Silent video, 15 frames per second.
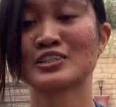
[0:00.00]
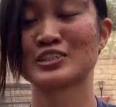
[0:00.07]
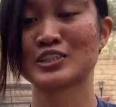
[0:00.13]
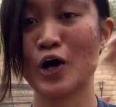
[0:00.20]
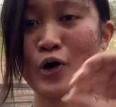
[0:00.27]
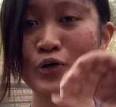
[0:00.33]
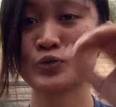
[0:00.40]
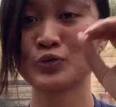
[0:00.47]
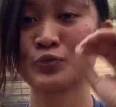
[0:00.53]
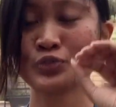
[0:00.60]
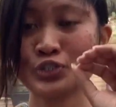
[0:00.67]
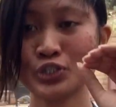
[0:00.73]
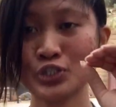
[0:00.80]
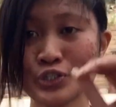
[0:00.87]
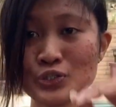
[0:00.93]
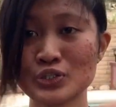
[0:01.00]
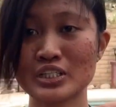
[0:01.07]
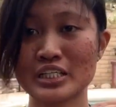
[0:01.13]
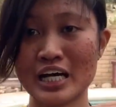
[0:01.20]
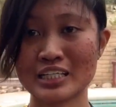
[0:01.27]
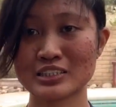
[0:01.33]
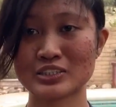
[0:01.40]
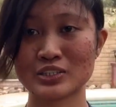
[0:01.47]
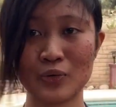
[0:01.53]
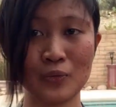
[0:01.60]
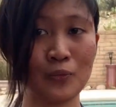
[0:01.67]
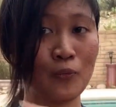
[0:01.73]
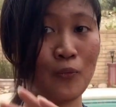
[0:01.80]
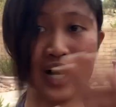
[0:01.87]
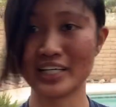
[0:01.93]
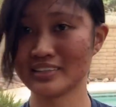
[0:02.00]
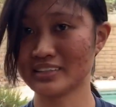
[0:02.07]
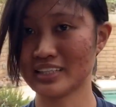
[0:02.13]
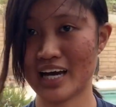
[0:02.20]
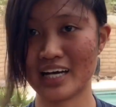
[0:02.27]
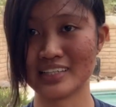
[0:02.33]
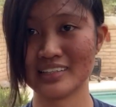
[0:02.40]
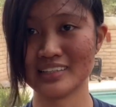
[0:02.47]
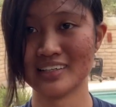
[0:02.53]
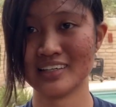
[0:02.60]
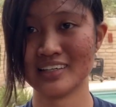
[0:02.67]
So you guys don't want that.